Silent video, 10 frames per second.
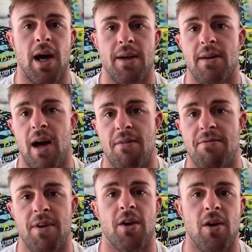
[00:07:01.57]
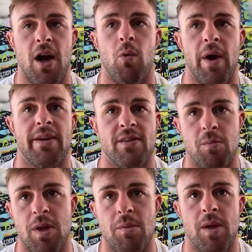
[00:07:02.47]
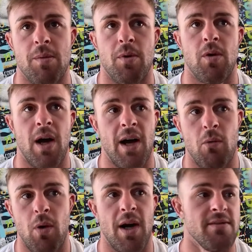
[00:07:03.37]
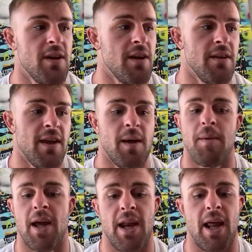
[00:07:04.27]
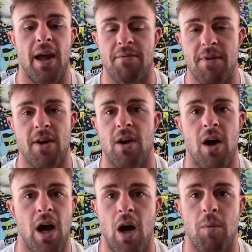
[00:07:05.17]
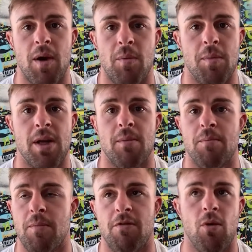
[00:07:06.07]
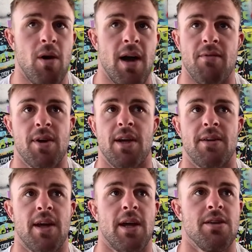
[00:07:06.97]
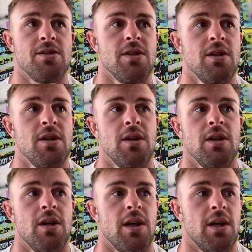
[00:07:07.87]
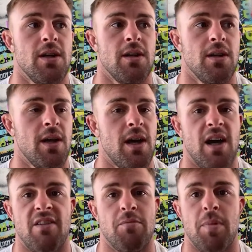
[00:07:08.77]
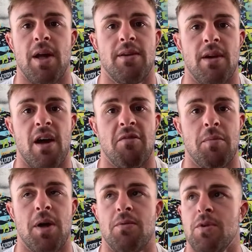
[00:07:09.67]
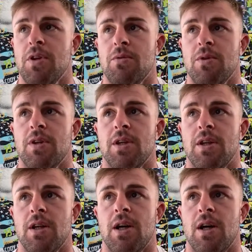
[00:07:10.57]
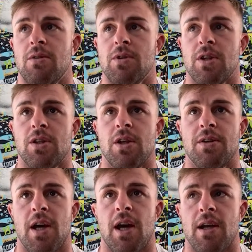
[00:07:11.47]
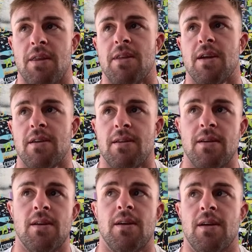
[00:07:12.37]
guy. I figure out ways to beat people. I study them and I figure out how I'm going to beat them before I ever get in the cage. And I've been really, really, really good at that. And I think,